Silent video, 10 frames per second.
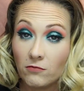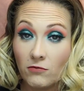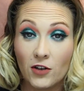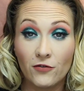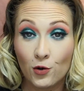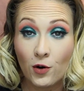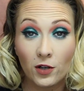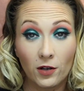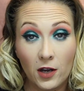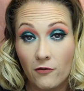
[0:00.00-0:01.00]
if you are
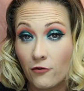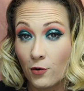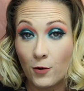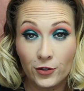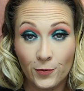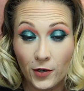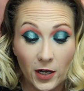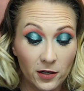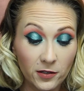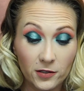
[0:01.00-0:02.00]
looking for multiple
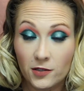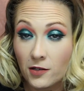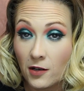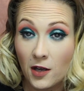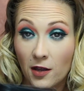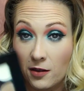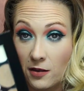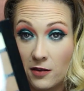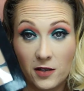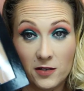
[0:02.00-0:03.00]
colors,
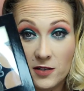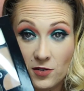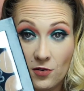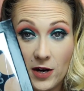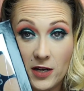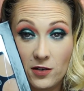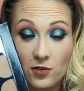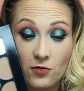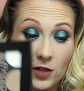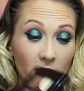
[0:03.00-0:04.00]
this is great.
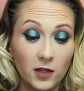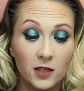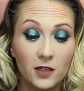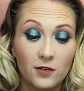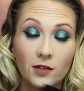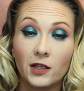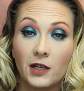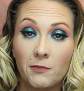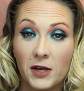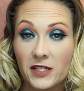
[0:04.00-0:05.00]
You can
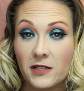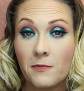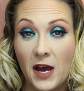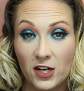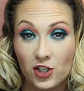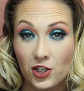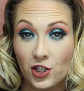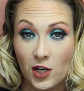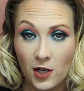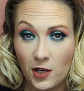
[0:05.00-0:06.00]
literally mix and match,
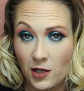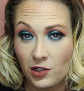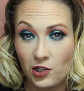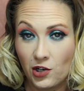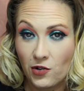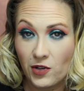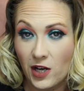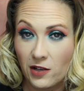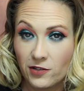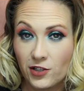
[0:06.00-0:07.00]
you know, the
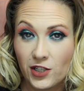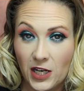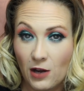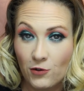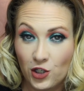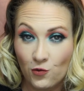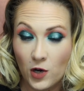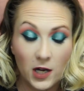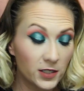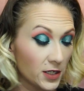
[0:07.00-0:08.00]
colors to get what you
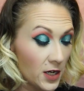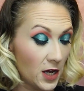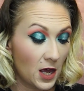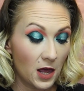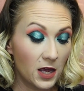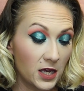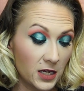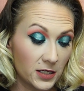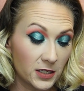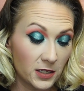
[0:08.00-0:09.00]
want.
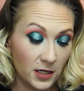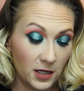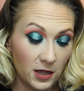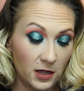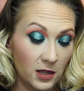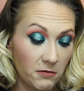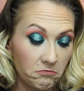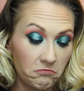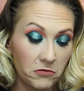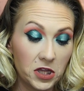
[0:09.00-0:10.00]
It,
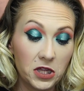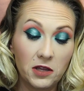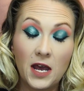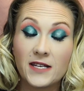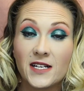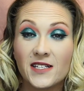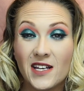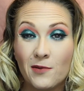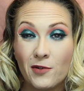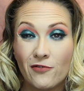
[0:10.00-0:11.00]
as I
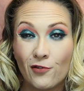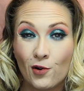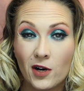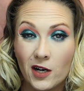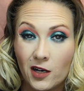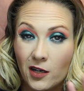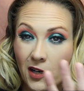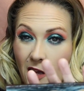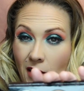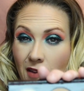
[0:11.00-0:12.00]
said before,
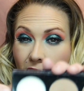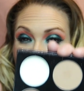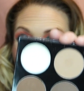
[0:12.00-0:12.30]
the